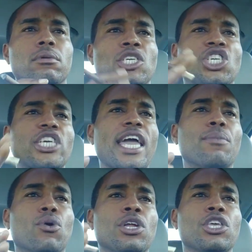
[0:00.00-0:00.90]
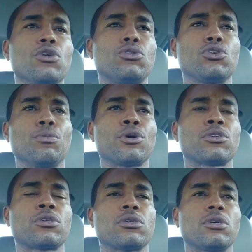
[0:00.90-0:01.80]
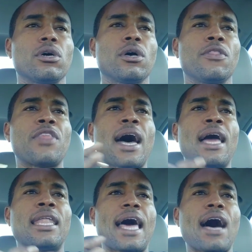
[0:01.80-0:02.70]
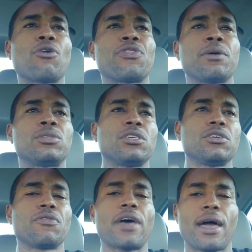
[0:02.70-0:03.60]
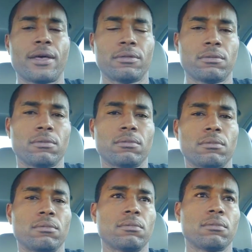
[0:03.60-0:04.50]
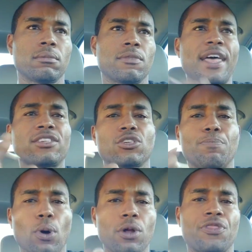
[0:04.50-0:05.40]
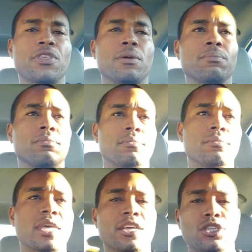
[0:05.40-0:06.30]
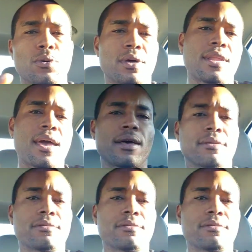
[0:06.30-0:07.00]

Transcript: shame on the YouTubers that allow them to do that, that support them in doing that.